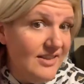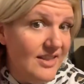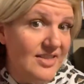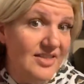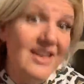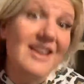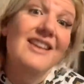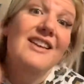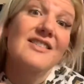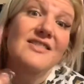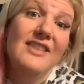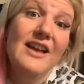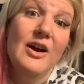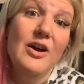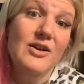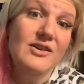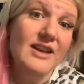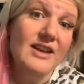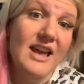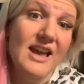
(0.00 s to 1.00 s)
the thing is they
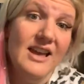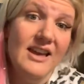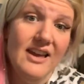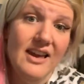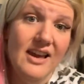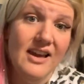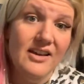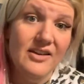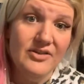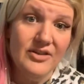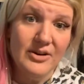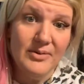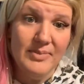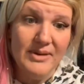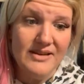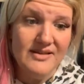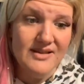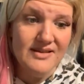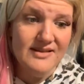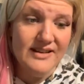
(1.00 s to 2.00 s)
are taking their
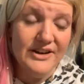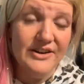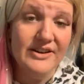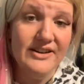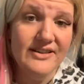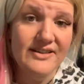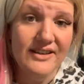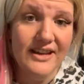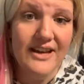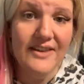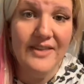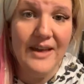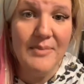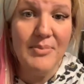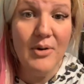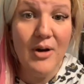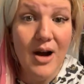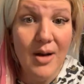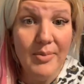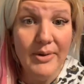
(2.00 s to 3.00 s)
business seriously, and they
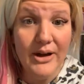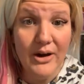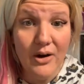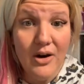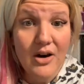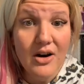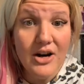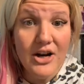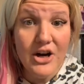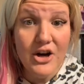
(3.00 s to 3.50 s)
probably are,